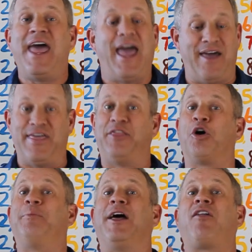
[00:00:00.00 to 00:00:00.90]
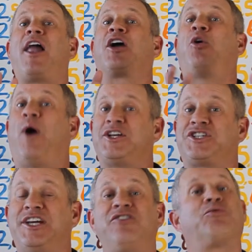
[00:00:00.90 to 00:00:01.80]
and then there'll be a lot of
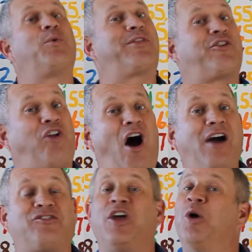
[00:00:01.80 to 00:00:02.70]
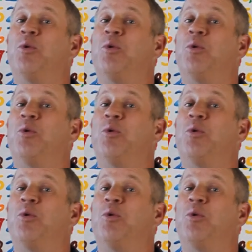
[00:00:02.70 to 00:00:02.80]
questions with clocks.